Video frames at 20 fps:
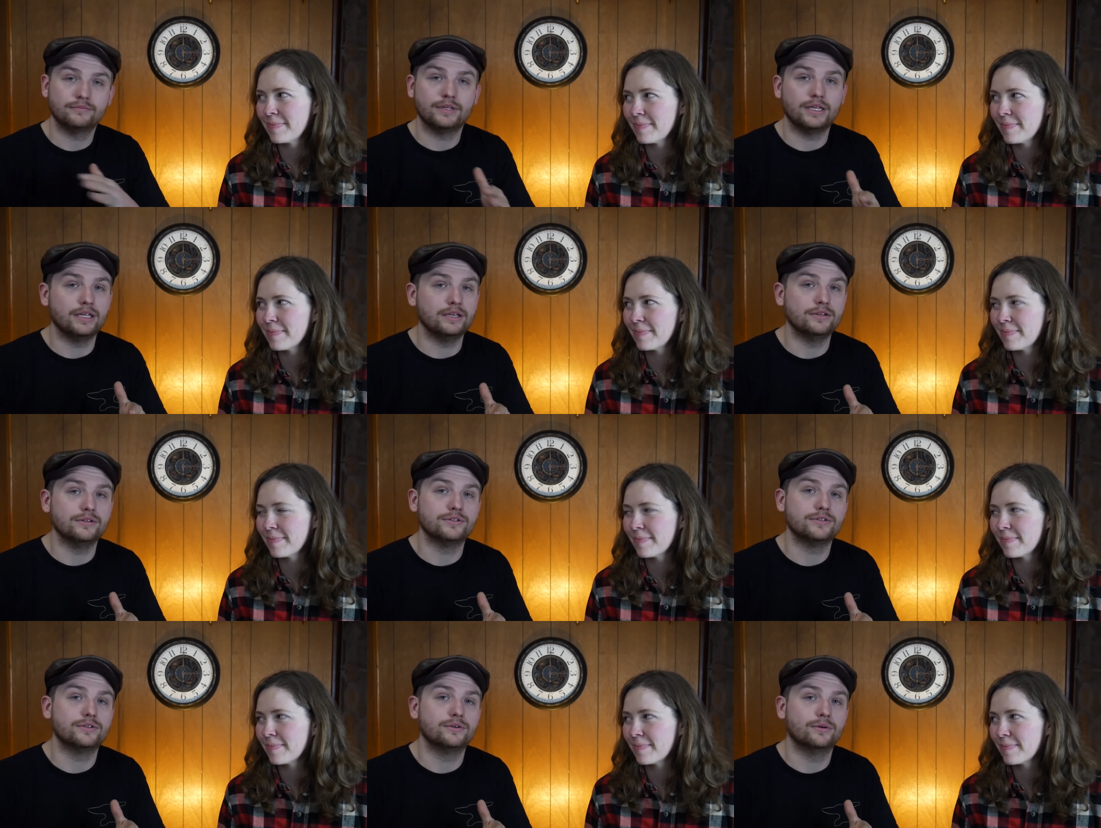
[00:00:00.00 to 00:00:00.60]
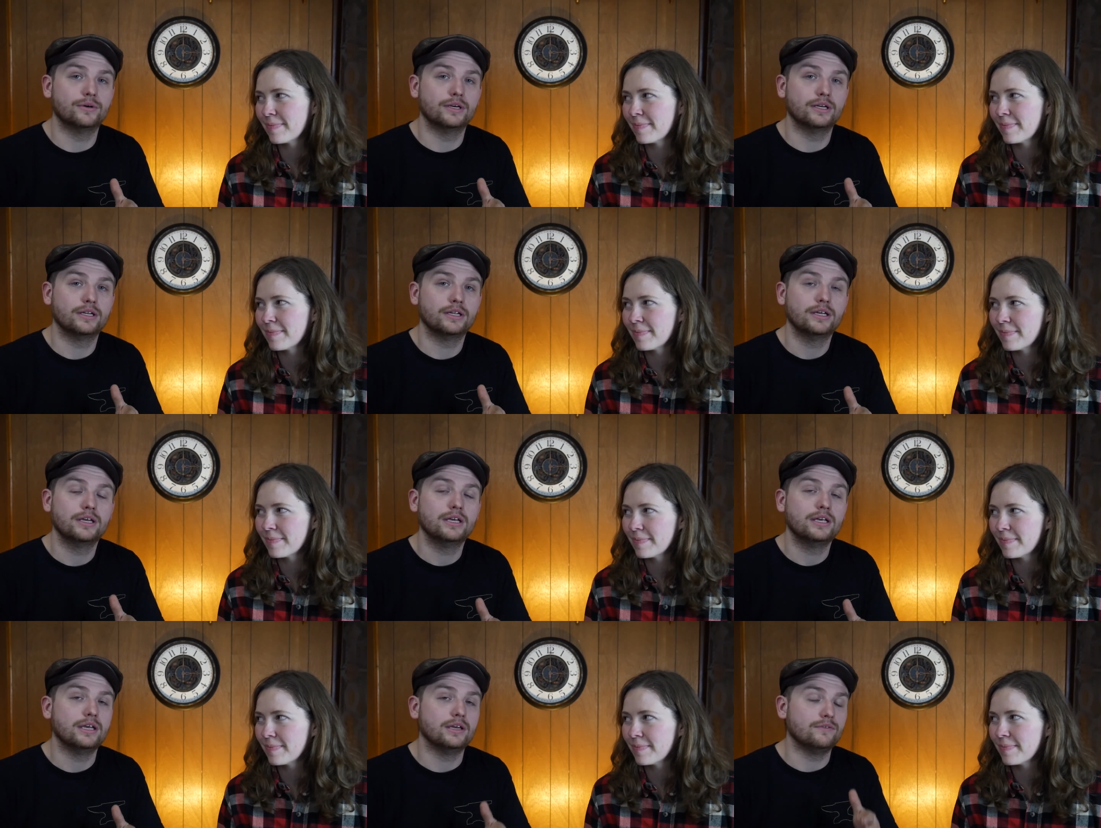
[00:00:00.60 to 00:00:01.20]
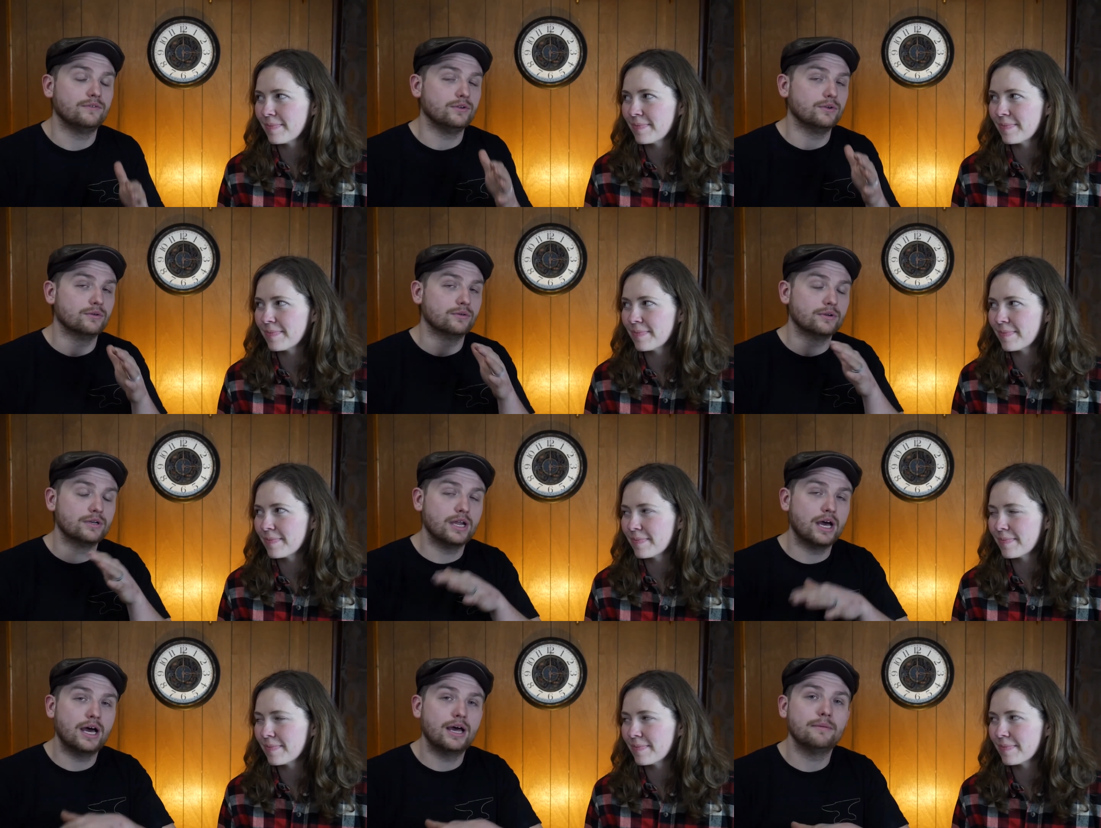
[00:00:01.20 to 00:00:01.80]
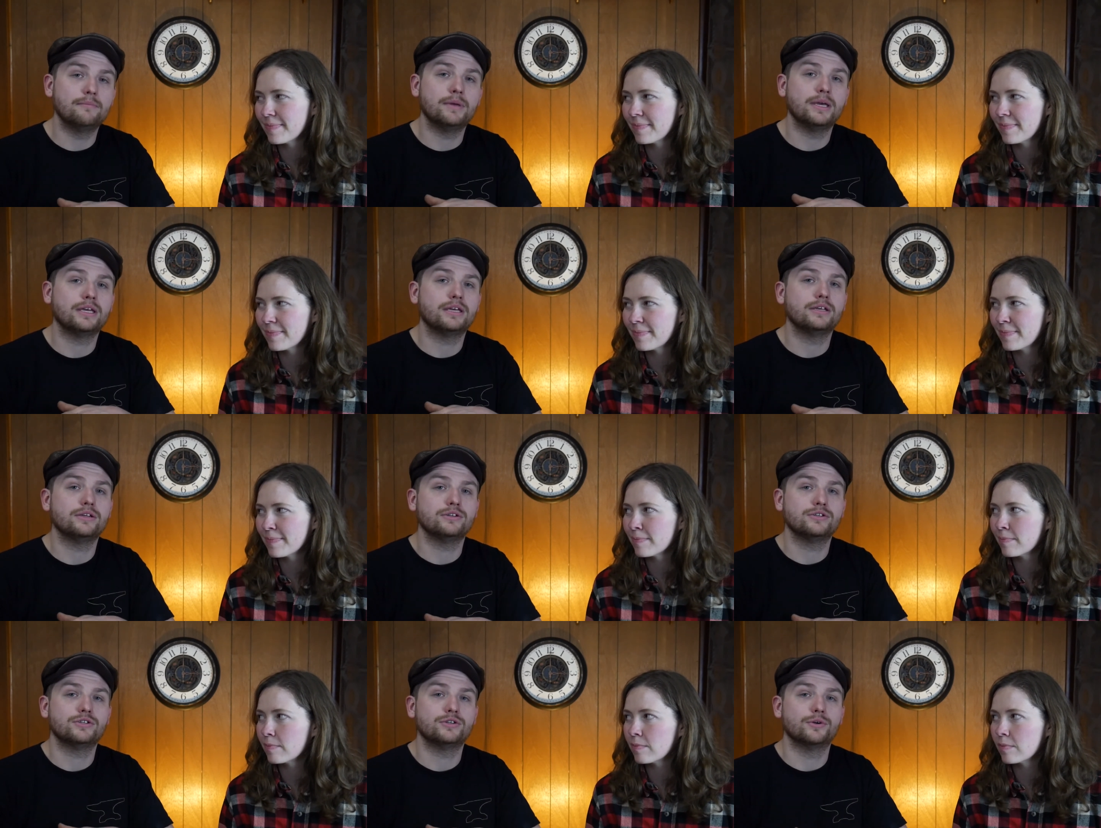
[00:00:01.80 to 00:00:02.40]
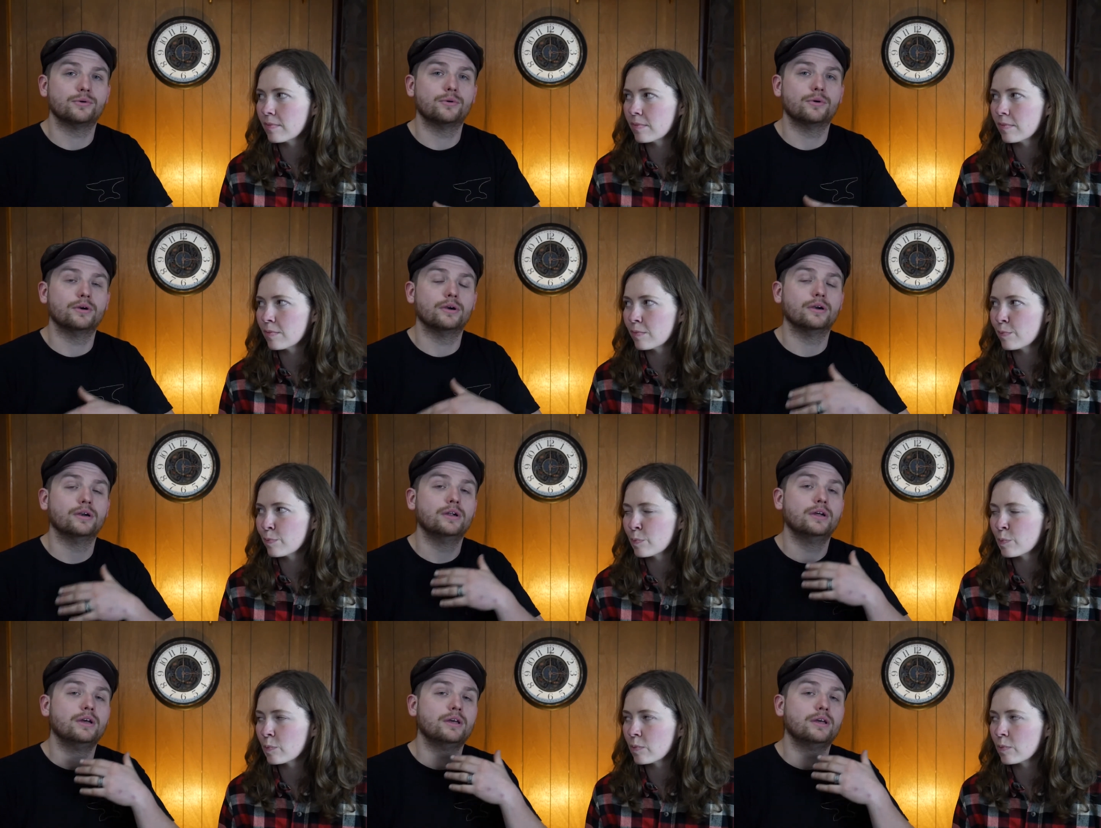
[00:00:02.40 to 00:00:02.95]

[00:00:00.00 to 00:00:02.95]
Speaker 1: End of story. If you're not making sure